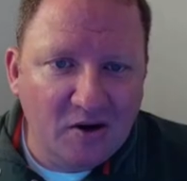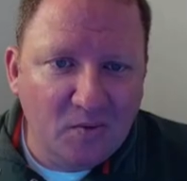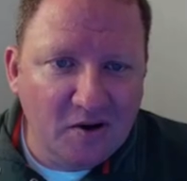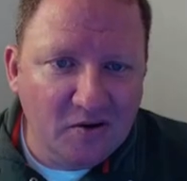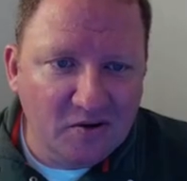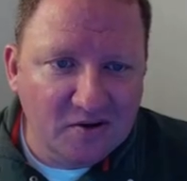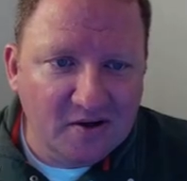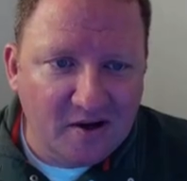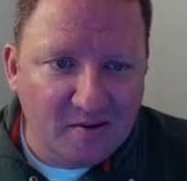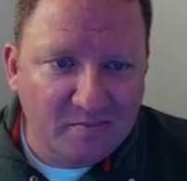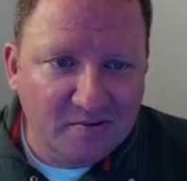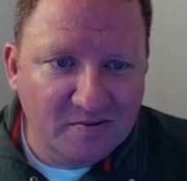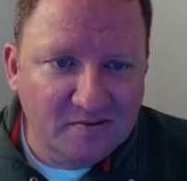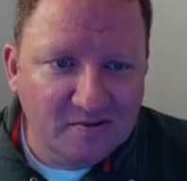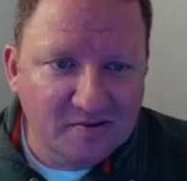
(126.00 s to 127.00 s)
do I look it
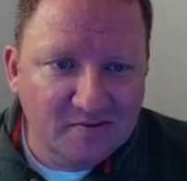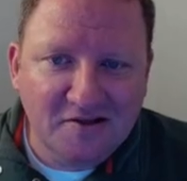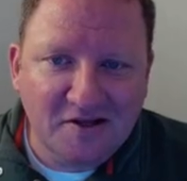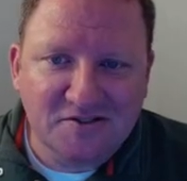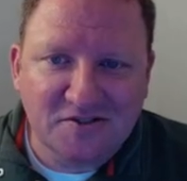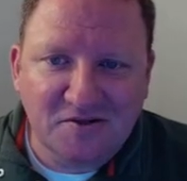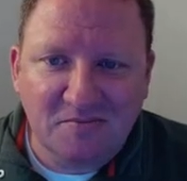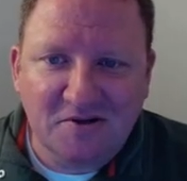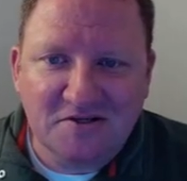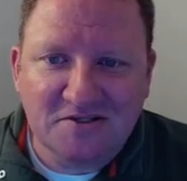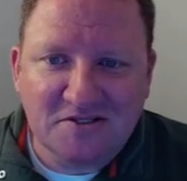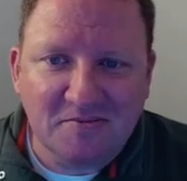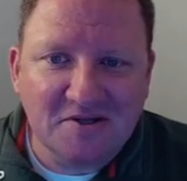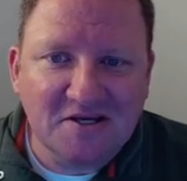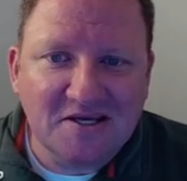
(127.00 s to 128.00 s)
up? That's going to be
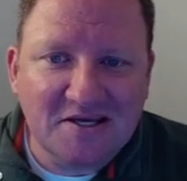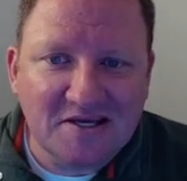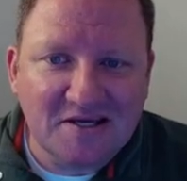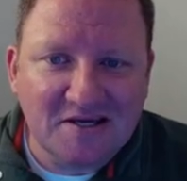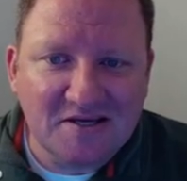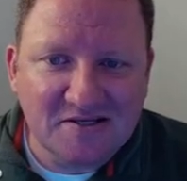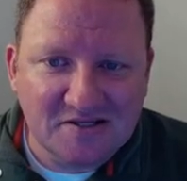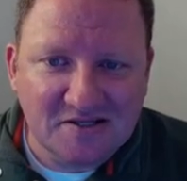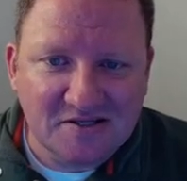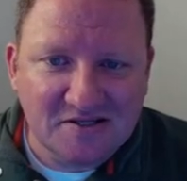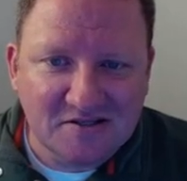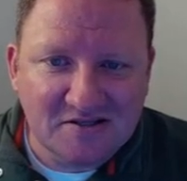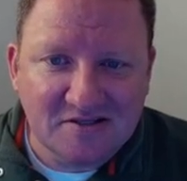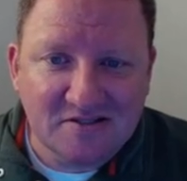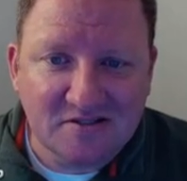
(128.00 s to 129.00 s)
some of the key to
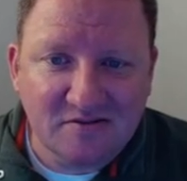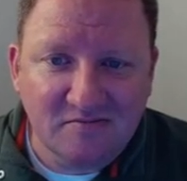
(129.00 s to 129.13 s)
this